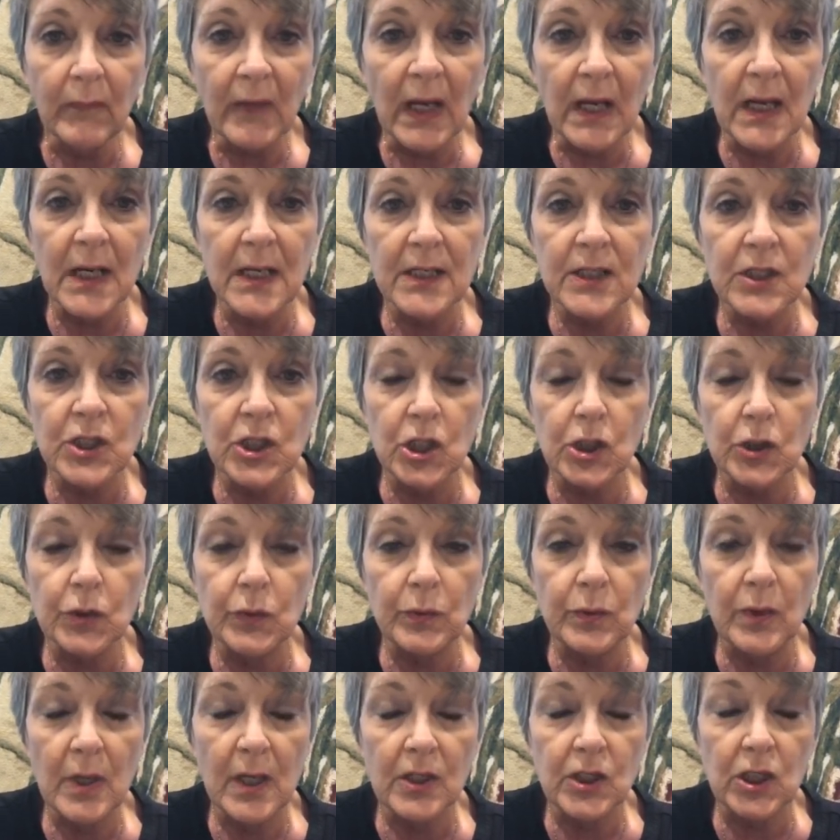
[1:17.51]

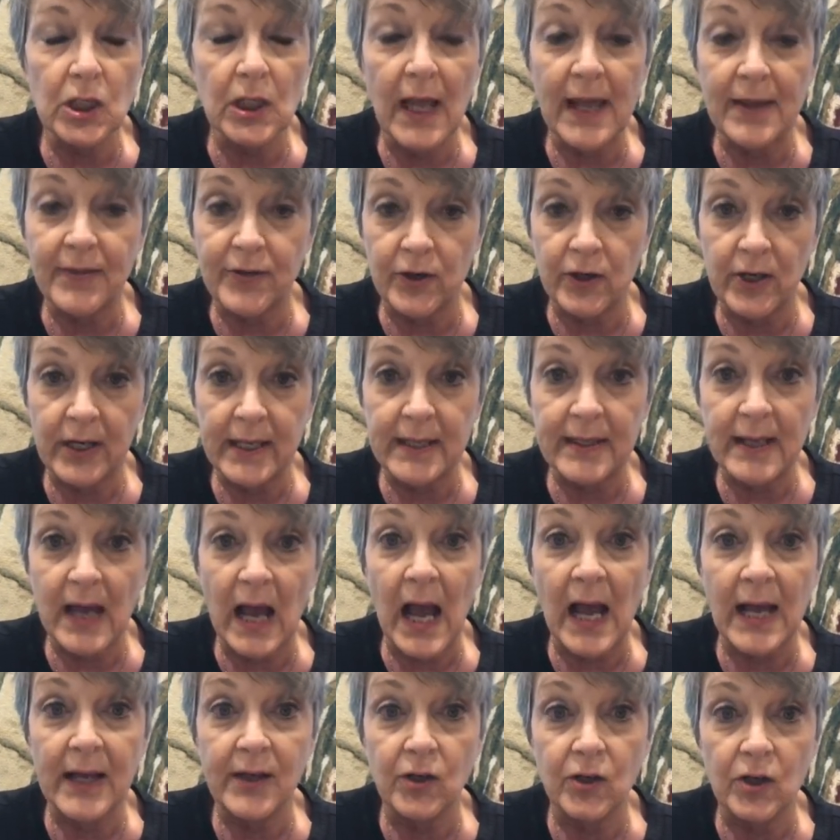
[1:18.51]
July 30th,
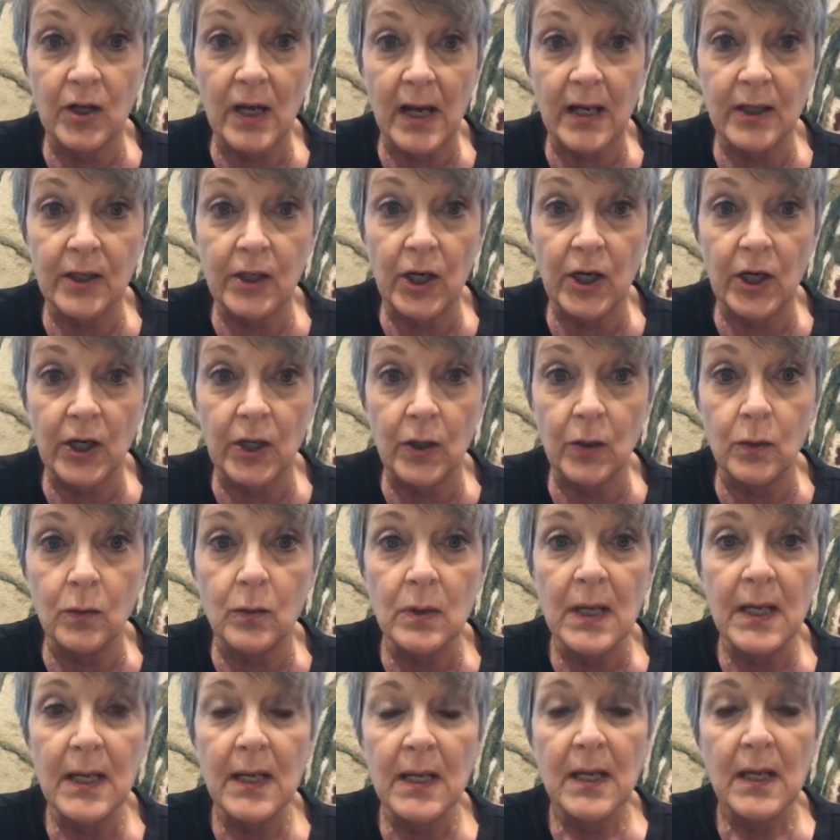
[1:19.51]
I could not go.